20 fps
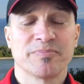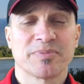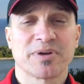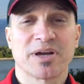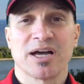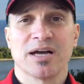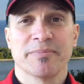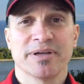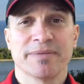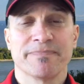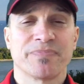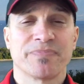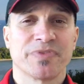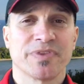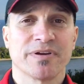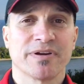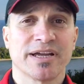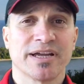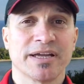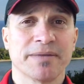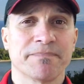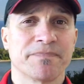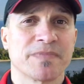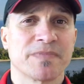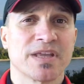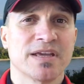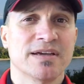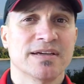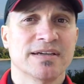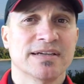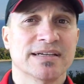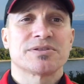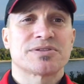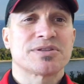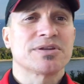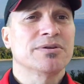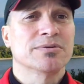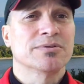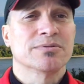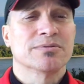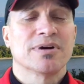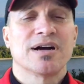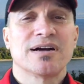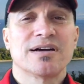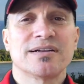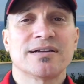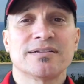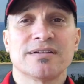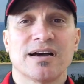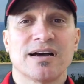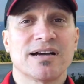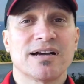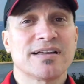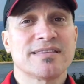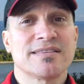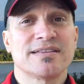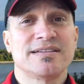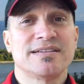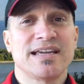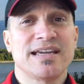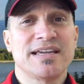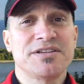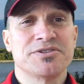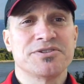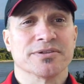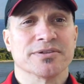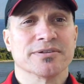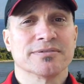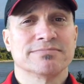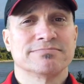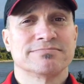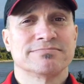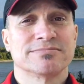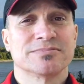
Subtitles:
common. All right, so on the danger.